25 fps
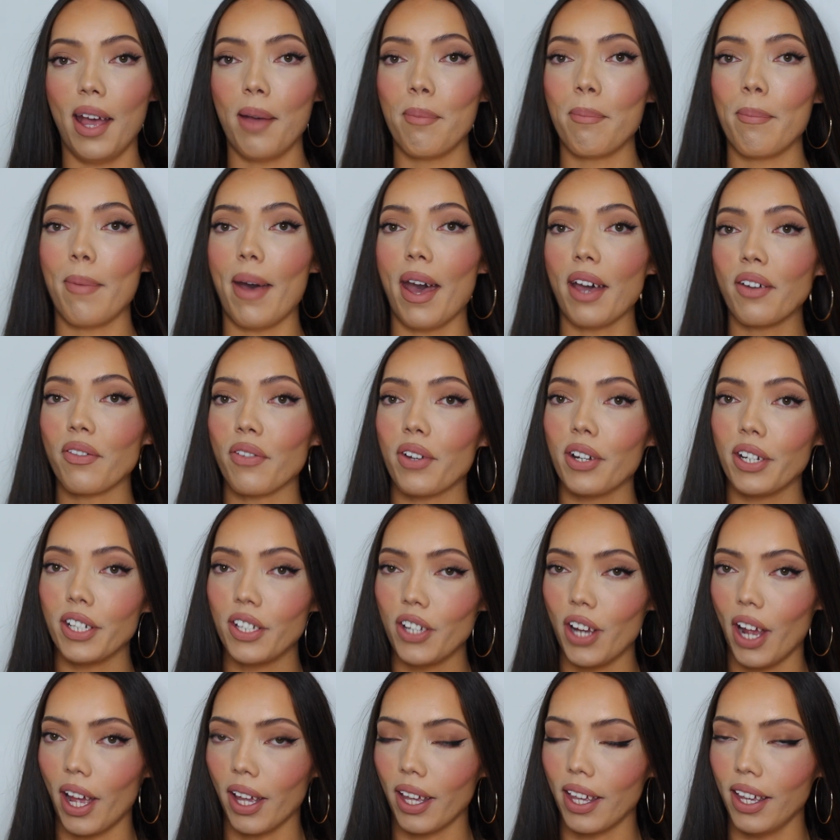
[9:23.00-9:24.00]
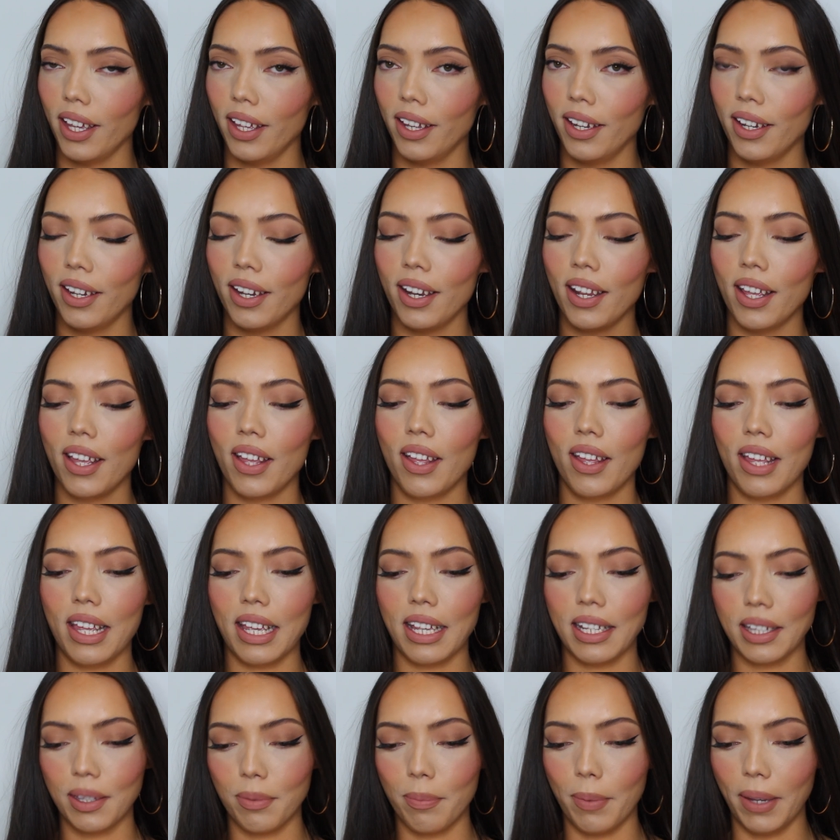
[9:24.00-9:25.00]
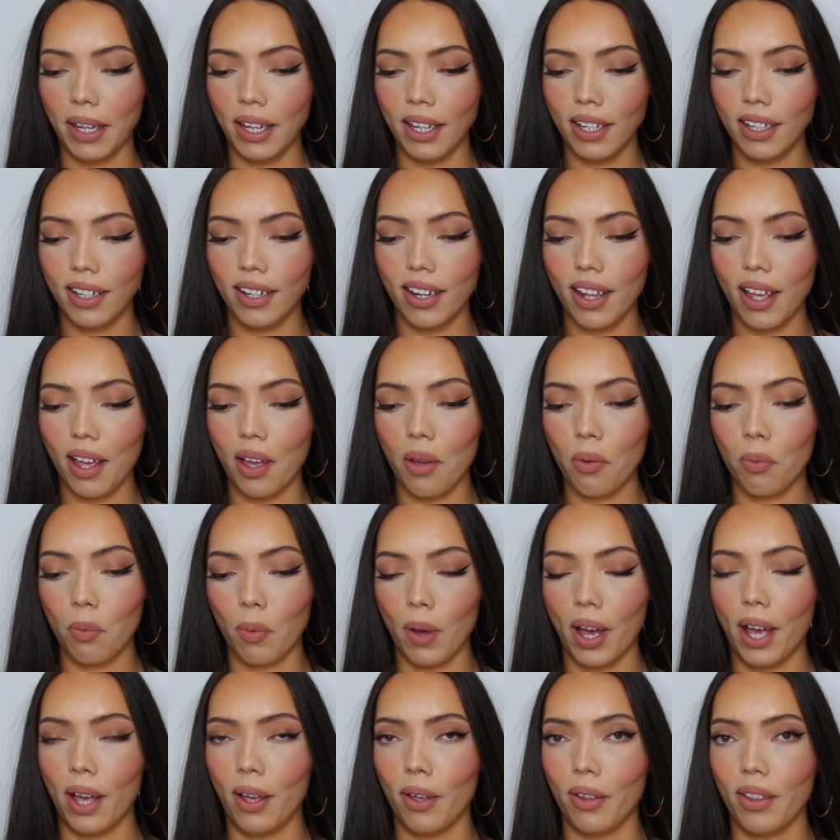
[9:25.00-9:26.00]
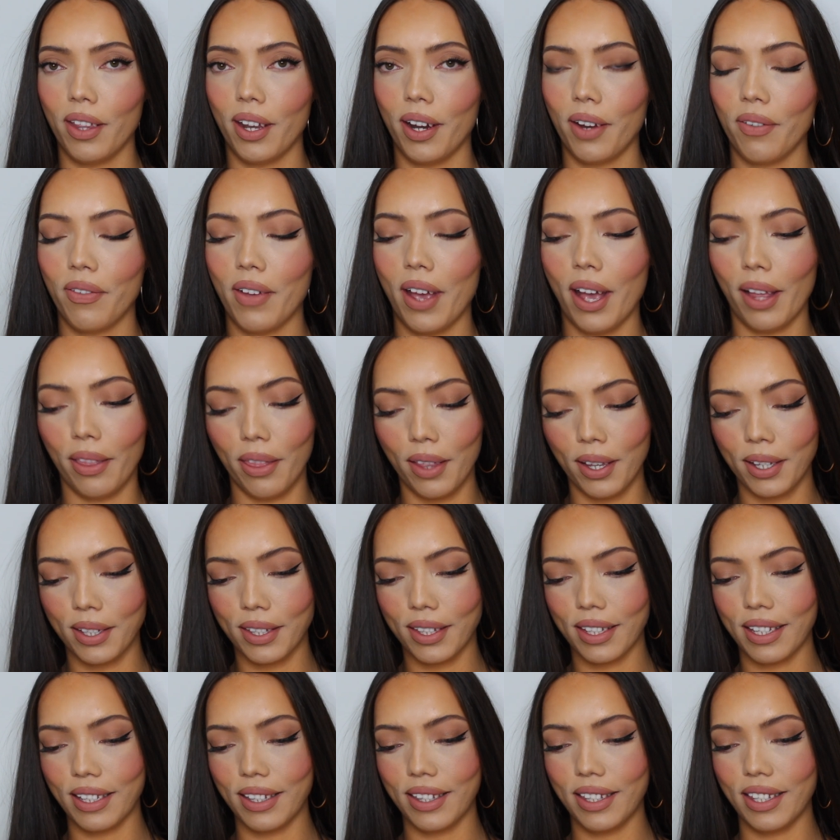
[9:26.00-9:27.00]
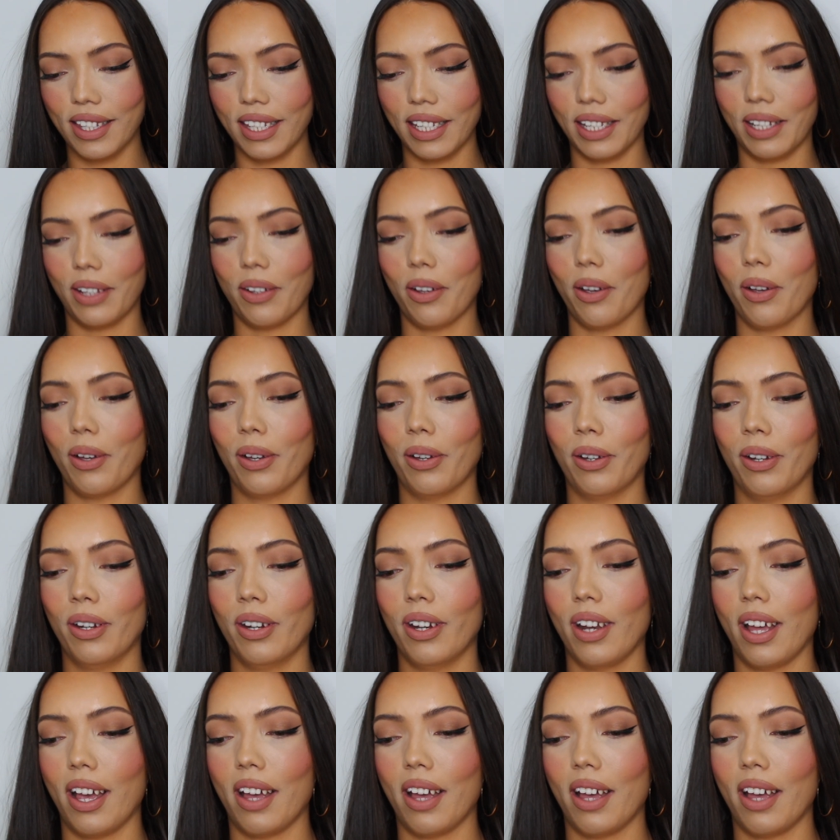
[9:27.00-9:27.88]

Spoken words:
I'm back for a check-in. It's been a while that I've had this concealer on.